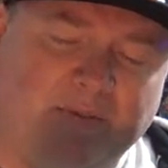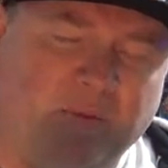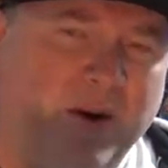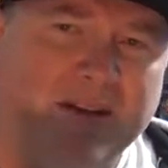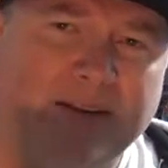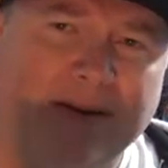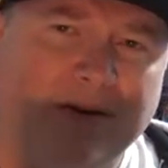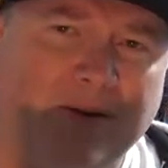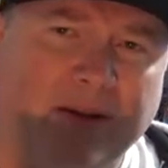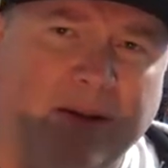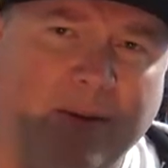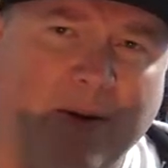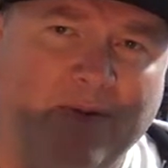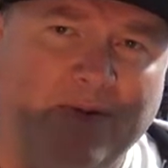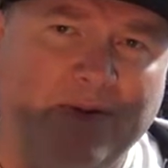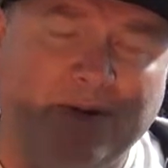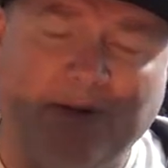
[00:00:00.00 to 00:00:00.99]
Why it did not come
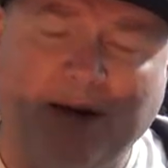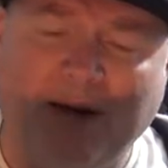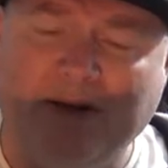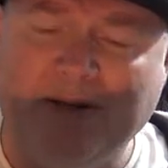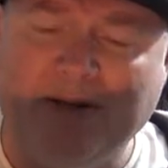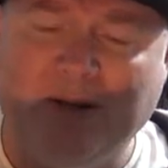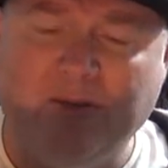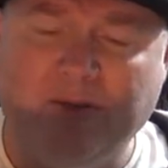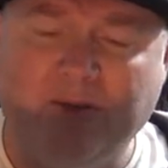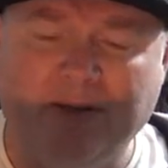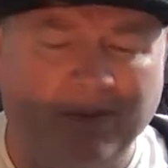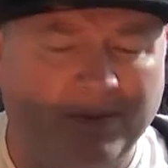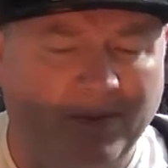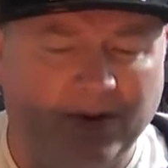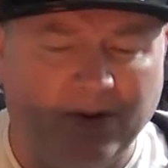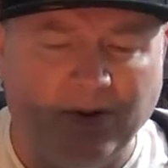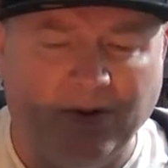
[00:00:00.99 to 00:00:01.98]
over to Power Territories,
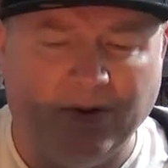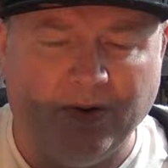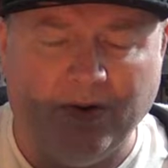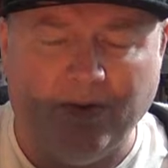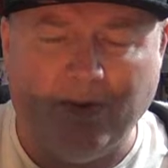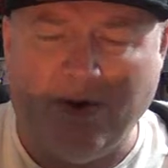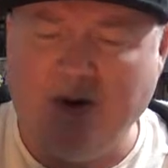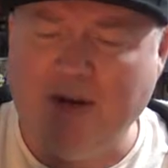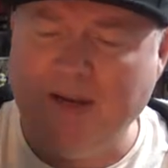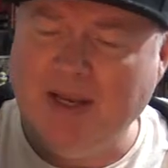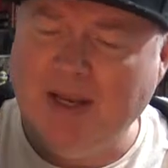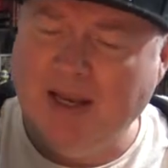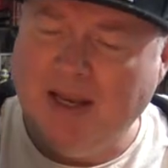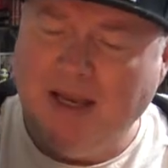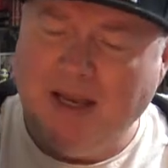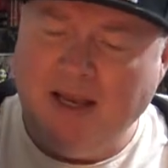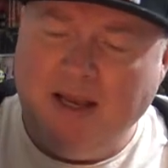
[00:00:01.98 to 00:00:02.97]
I'm not too sure why.
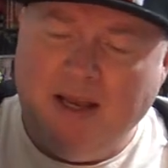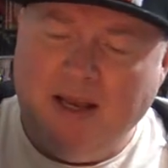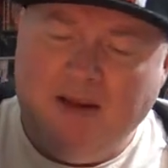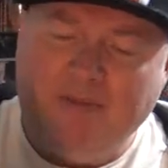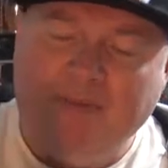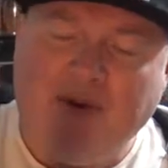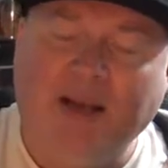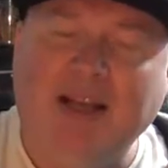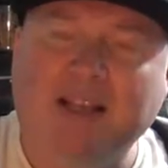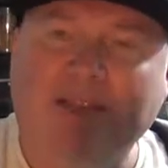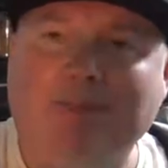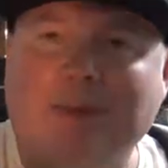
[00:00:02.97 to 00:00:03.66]
But it's